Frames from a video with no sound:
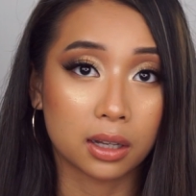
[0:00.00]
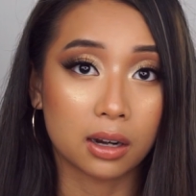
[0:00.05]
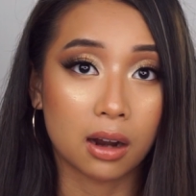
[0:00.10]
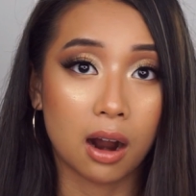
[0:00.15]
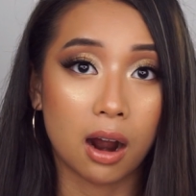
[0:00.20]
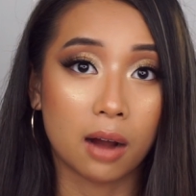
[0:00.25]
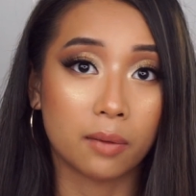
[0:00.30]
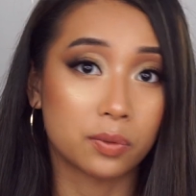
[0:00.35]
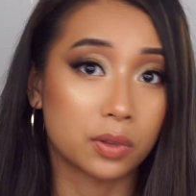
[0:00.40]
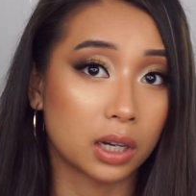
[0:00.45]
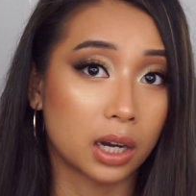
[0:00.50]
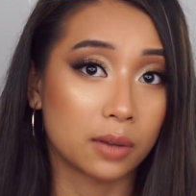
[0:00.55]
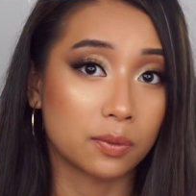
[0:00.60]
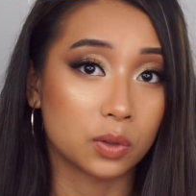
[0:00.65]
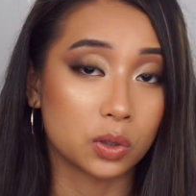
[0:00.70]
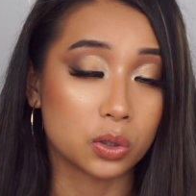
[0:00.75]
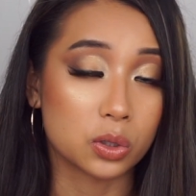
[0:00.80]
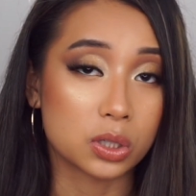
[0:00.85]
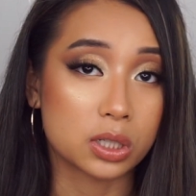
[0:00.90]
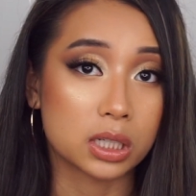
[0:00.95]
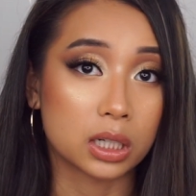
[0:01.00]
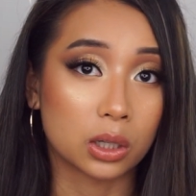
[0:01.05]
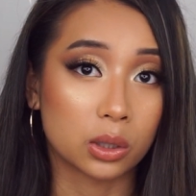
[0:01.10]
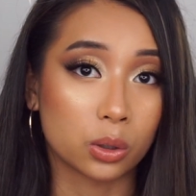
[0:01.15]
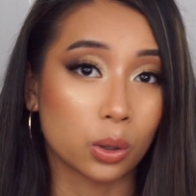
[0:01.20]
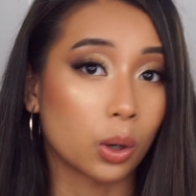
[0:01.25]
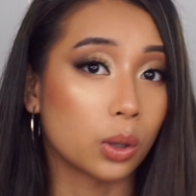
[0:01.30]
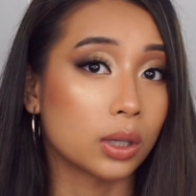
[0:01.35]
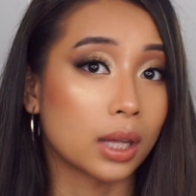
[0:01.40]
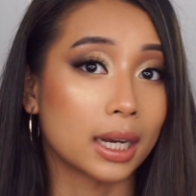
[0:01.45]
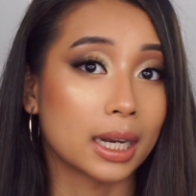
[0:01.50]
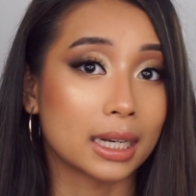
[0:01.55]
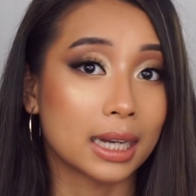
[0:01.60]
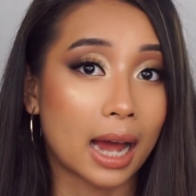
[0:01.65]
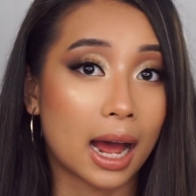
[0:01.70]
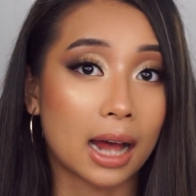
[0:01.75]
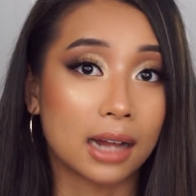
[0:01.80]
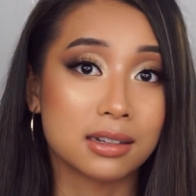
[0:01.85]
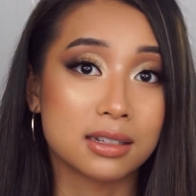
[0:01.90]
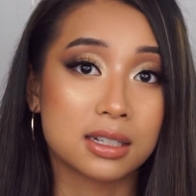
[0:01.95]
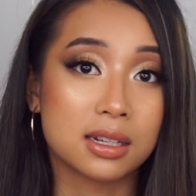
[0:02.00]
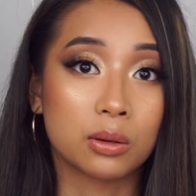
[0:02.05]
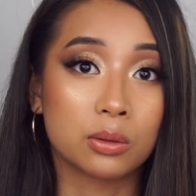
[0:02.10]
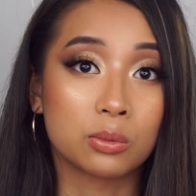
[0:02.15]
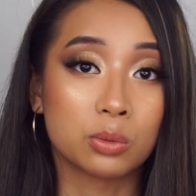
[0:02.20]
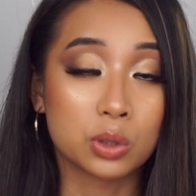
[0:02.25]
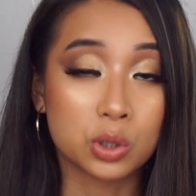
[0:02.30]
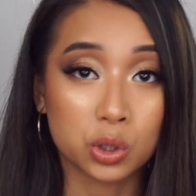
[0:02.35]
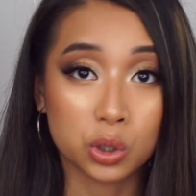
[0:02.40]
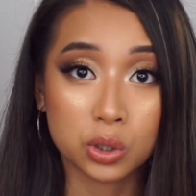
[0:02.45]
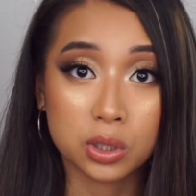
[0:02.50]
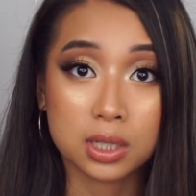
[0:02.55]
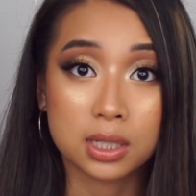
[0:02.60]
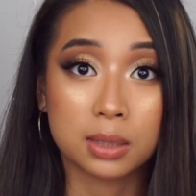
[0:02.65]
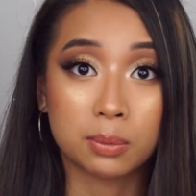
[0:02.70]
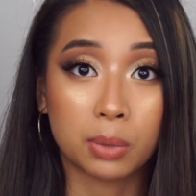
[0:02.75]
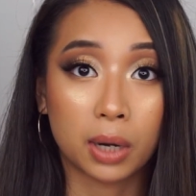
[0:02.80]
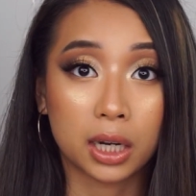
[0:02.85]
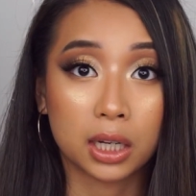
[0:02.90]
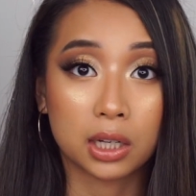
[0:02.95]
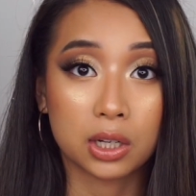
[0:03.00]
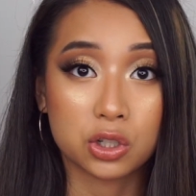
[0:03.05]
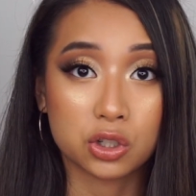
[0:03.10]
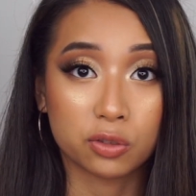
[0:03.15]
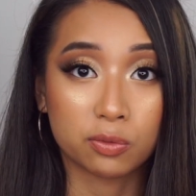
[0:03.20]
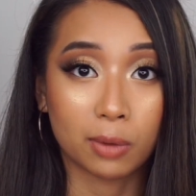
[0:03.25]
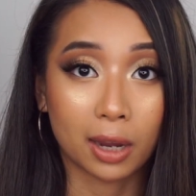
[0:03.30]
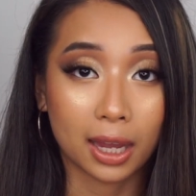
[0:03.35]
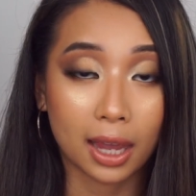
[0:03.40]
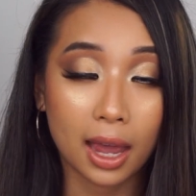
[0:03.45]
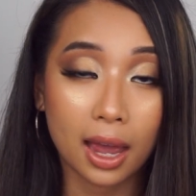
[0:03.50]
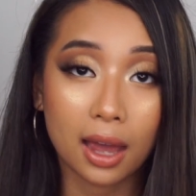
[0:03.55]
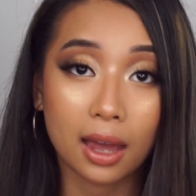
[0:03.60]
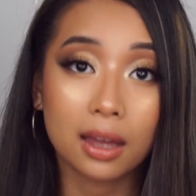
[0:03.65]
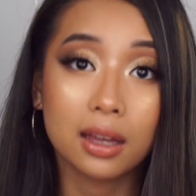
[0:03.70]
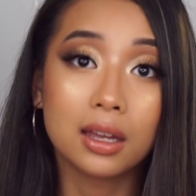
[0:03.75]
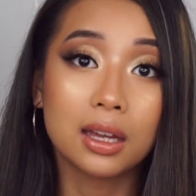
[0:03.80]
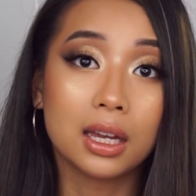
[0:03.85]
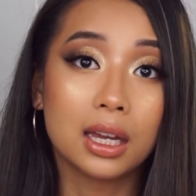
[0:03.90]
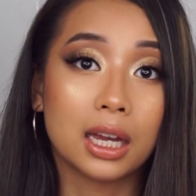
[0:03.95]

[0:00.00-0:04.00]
and a half that I've used it alone, that it has reduced the breakage of my hair.